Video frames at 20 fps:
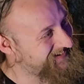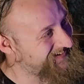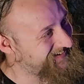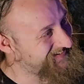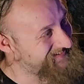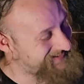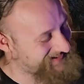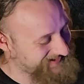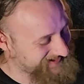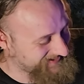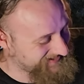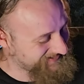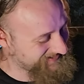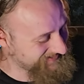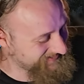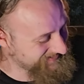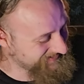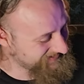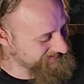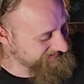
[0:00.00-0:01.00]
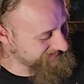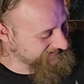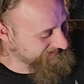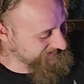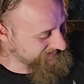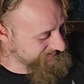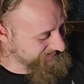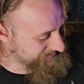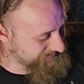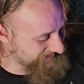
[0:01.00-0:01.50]
mm-hmm.
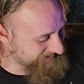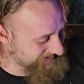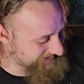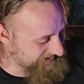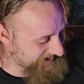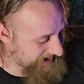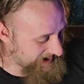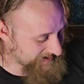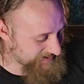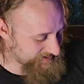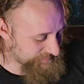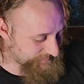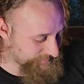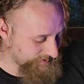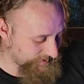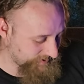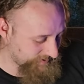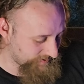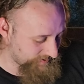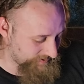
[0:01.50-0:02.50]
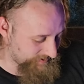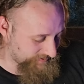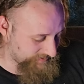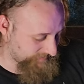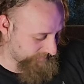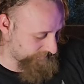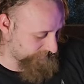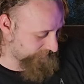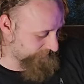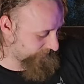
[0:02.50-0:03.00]
It's like that's freaking
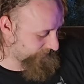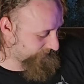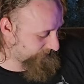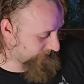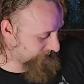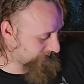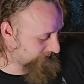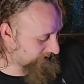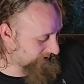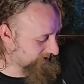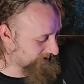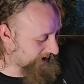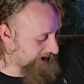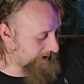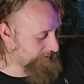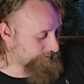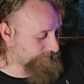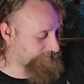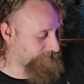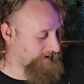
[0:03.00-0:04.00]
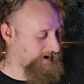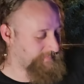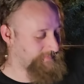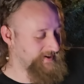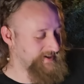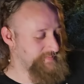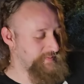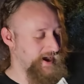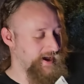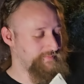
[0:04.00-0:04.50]
awesome. I would frame
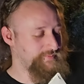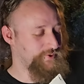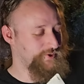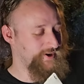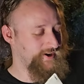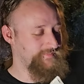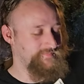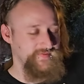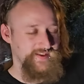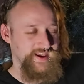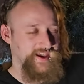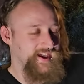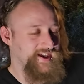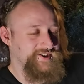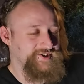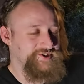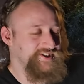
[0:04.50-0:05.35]
this bad boy and